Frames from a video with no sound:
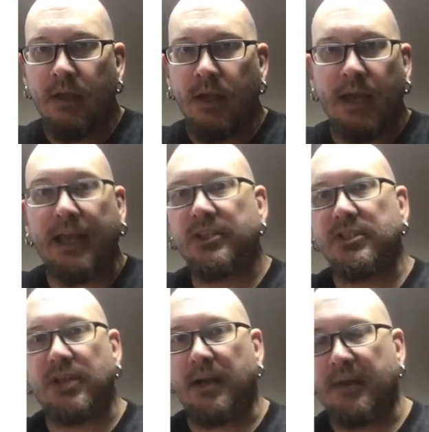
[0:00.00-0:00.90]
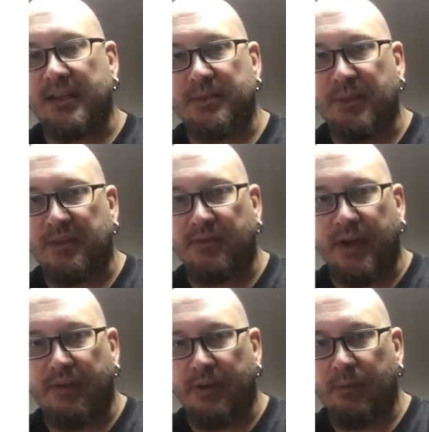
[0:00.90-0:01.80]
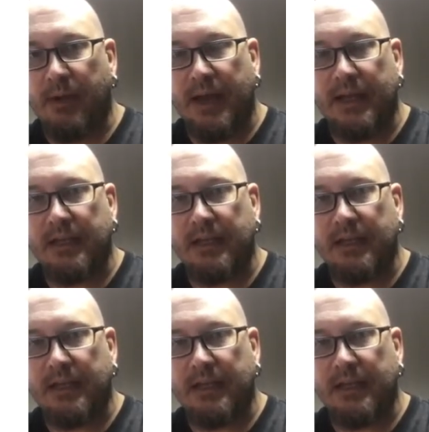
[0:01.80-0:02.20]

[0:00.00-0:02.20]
And I can just talk about this piece forever, right?